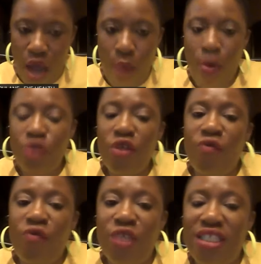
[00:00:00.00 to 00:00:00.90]
both
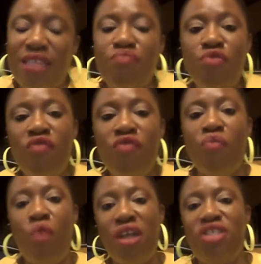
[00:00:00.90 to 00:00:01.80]
of which remove
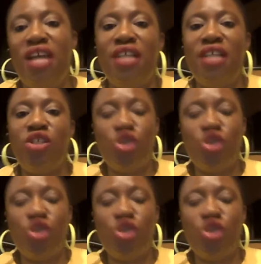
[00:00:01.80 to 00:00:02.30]
moisture and